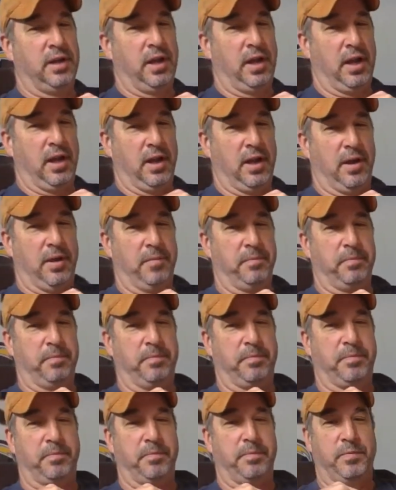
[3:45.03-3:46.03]
um,
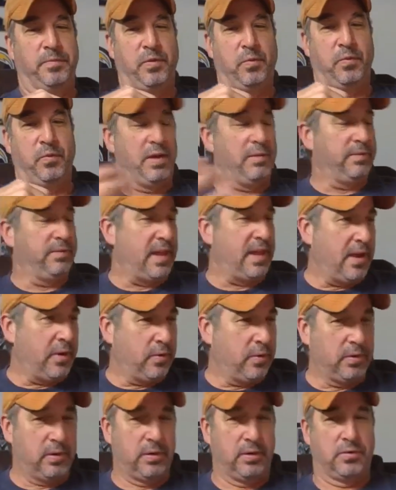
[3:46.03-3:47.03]
white
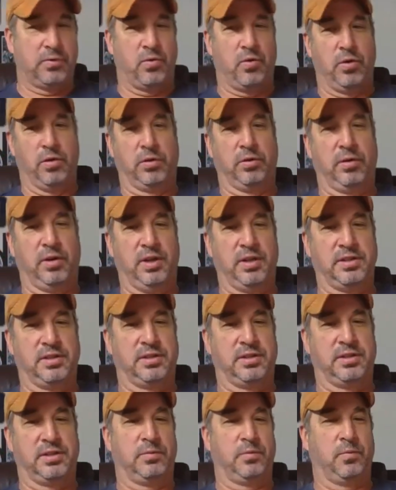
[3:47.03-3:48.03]
flour, corn
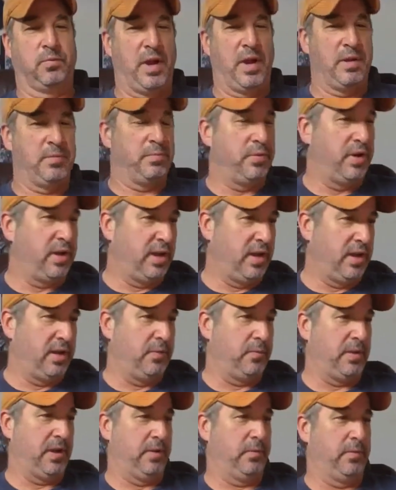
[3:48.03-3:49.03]
grits, white bread,
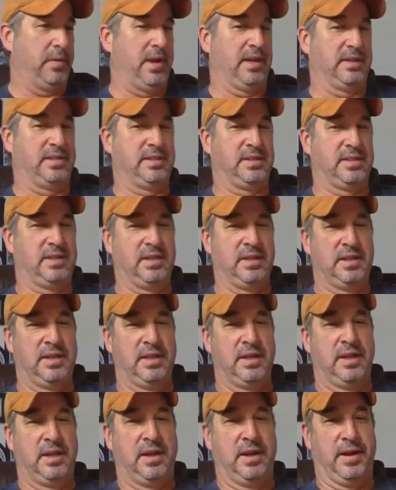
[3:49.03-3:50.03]
and white rice.
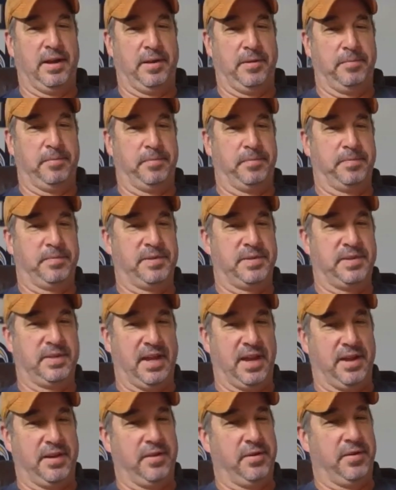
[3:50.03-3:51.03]
So
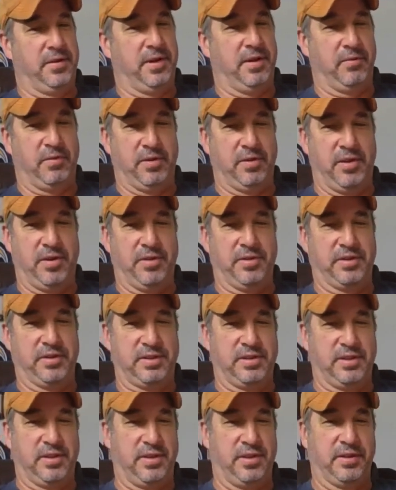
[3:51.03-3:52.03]
yeah, I know
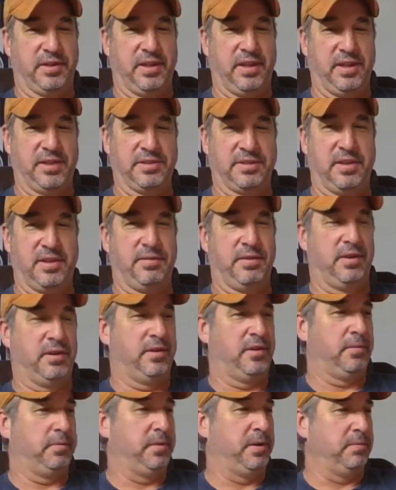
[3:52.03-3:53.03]
all the kids love their
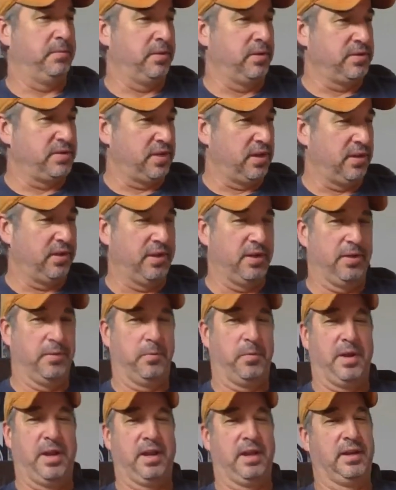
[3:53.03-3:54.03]
peanut butter jelly on
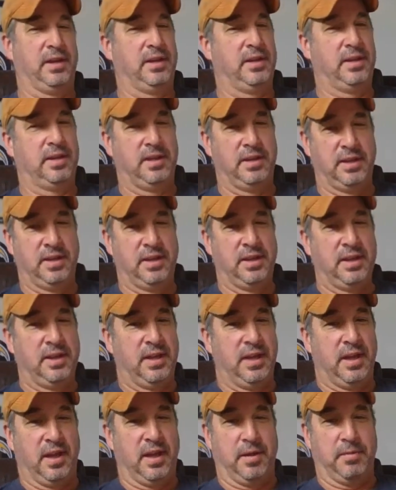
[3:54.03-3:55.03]
white.
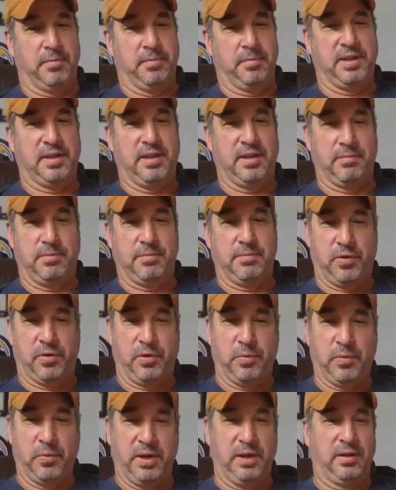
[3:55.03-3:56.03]
Give them the
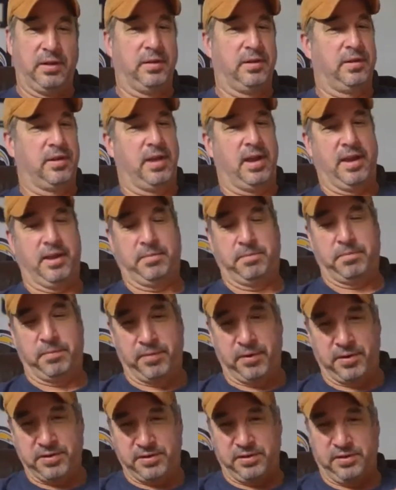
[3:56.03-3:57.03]
whole wheat. I
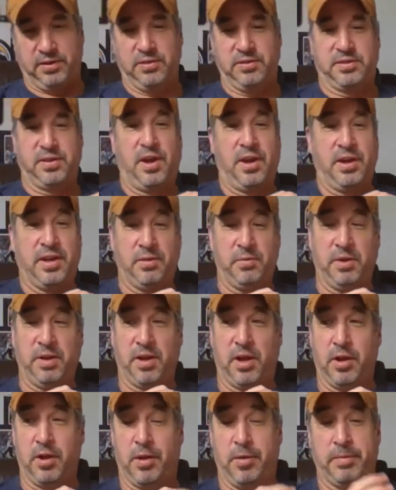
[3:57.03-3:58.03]
personally use honey wheat
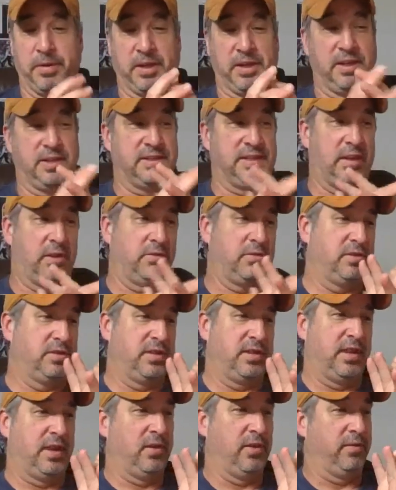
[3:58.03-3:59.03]
on all my kids' sandwiches,
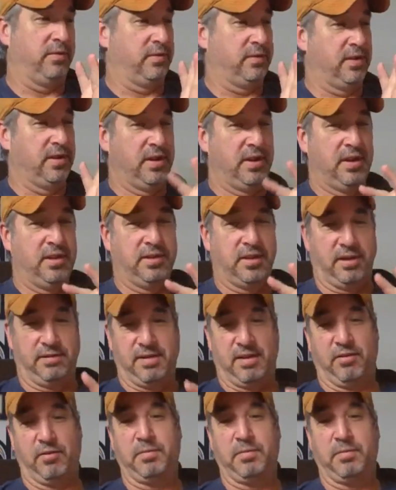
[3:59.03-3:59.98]
and they've never